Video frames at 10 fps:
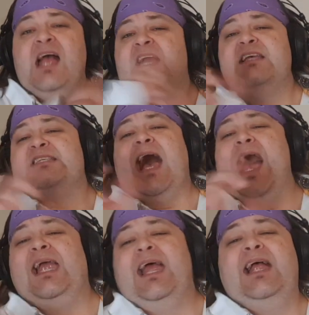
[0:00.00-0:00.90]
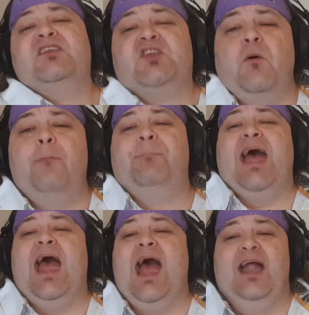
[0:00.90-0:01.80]
Cause I ain't so
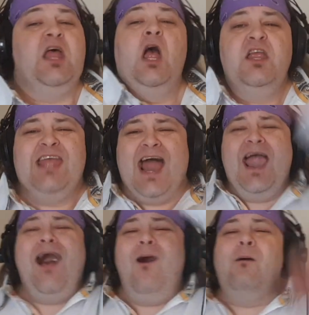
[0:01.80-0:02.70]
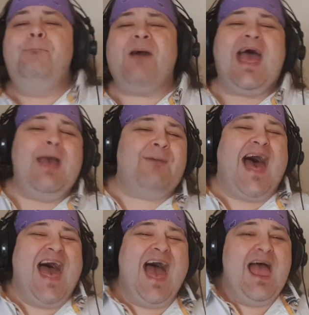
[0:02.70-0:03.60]
bad. You know, it, baby.